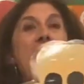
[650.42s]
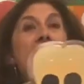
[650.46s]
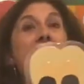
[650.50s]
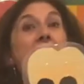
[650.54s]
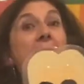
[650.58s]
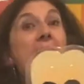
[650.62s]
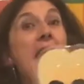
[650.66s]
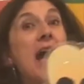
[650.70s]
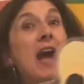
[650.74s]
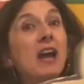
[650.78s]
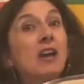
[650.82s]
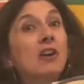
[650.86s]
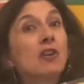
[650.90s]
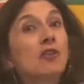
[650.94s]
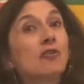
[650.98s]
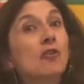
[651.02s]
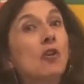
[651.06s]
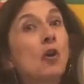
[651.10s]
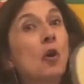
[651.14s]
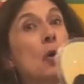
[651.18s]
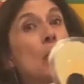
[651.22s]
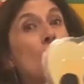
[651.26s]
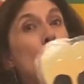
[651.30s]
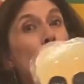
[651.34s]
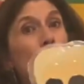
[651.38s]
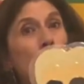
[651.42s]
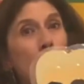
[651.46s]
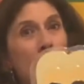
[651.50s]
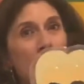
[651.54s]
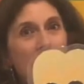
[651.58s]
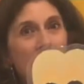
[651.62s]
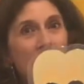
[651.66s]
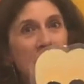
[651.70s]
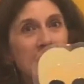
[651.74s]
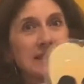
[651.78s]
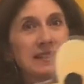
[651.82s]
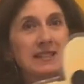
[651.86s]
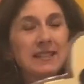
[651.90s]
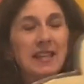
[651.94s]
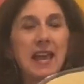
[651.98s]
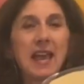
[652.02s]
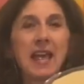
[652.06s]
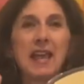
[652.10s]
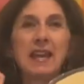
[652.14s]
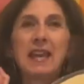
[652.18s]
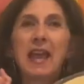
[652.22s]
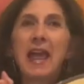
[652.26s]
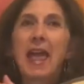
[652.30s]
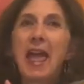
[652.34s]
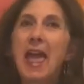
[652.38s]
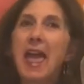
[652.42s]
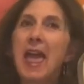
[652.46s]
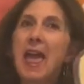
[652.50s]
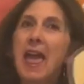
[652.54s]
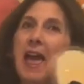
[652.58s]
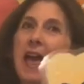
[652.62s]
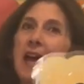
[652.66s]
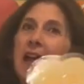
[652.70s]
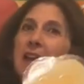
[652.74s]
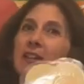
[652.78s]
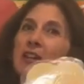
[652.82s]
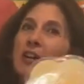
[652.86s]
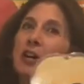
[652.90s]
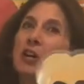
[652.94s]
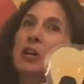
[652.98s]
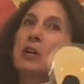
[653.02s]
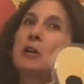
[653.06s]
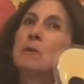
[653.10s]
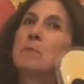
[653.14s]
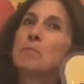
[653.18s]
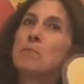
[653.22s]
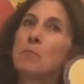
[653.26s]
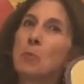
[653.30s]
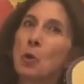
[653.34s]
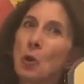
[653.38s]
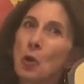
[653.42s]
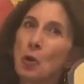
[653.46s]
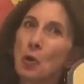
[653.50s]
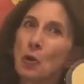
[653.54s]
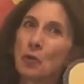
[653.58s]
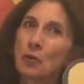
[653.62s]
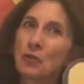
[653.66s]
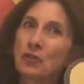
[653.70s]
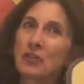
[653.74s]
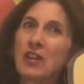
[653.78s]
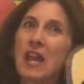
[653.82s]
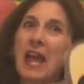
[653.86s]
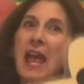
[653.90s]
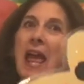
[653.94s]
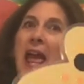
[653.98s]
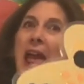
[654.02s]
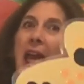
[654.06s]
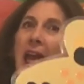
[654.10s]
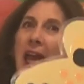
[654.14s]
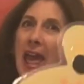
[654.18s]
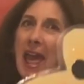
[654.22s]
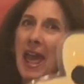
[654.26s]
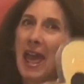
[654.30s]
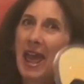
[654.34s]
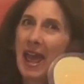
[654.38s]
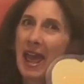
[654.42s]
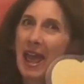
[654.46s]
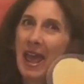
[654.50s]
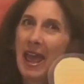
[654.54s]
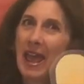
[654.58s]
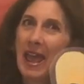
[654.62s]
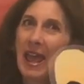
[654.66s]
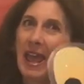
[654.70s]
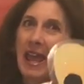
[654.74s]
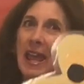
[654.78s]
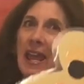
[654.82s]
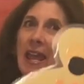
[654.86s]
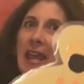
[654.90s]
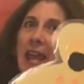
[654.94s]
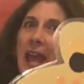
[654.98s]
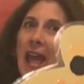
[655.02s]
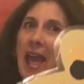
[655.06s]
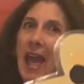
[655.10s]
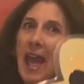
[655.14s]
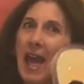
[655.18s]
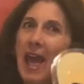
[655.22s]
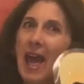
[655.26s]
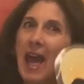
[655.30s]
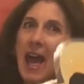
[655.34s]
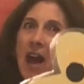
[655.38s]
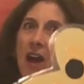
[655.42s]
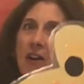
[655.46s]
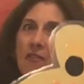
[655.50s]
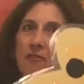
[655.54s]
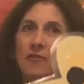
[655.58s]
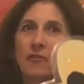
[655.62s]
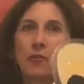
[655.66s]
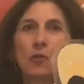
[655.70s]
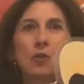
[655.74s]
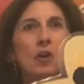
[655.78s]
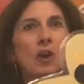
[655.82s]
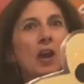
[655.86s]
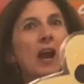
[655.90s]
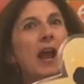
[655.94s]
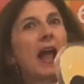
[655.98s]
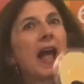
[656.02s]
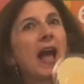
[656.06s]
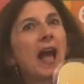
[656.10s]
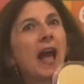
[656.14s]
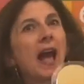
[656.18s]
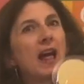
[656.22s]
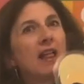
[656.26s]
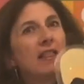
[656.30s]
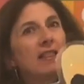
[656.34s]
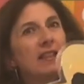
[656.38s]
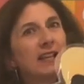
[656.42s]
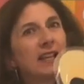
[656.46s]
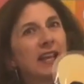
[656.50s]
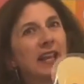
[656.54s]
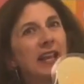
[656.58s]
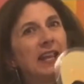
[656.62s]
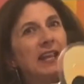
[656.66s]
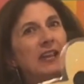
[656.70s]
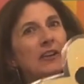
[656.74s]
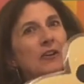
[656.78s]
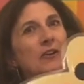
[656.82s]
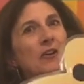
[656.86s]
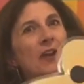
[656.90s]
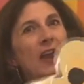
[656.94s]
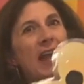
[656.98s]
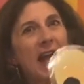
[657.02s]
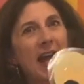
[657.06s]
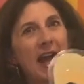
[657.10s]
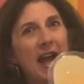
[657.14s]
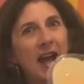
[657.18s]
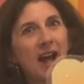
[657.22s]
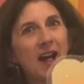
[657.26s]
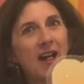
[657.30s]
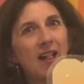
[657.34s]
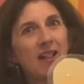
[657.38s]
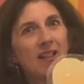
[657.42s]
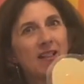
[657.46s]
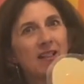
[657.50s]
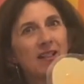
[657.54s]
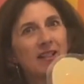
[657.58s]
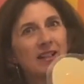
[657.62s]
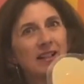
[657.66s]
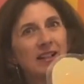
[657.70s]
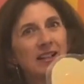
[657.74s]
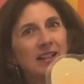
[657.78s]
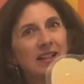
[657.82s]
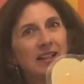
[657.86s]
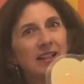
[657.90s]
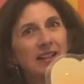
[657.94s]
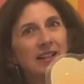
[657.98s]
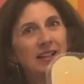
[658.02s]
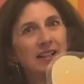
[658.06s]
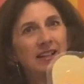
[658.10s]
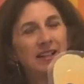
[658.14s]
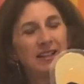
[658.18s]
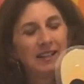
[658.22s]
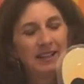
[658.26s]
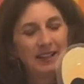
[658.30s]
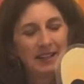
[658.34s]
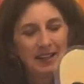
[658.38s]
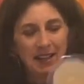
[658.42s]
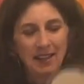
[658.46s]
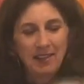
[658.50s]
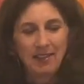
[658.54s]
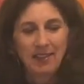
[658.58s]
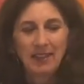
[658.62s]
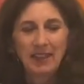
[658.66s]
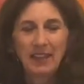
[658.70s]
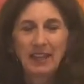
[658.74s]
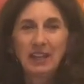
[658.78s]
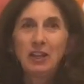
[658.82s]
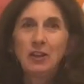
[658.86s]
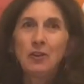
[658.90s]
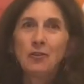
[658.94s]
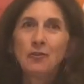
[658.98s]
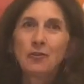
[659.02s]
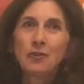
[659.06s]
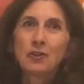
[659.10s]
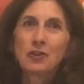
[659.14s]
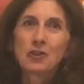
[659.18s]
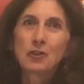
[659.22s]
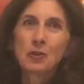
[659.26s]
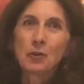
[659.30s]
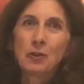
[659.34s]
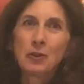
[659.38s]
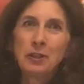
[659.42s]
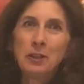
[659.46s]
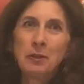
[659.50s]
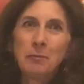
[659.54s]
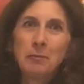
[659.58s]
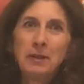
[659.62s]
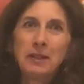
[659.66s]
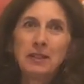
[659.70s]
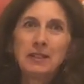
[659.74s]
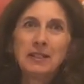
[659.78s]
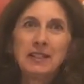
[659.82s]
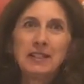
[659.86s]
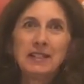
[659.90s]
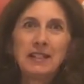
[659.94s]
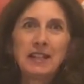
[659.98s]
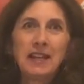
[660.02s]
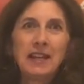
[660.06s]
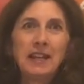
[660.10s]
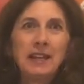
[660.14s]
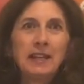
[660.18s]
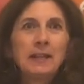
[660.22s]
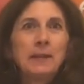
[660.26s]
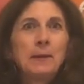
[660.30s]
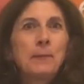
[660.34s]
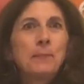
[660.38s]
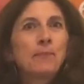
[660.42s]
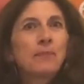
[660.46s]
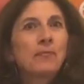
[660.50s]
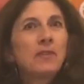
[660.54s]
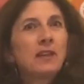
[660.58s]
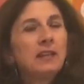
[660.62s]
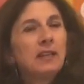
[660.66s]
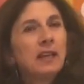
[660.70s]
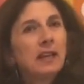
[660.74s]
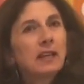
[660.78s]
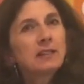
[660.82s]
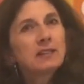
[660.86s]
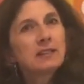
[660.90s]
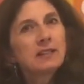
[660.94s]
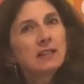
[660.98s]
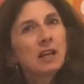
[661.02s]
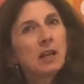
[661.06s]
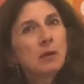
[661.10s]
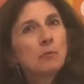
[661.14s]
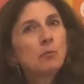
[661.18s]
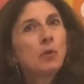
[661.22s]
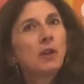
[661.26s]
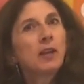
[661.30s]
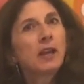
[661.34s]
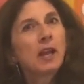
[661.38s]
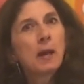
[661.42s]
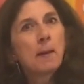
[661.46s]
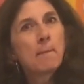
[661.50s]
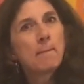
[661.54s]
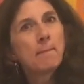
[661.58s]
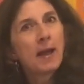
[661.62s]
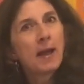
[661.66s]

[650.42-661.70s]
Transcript: Acrobats and animals. A F for alligator Al. Thank you for joining me today. The next time we come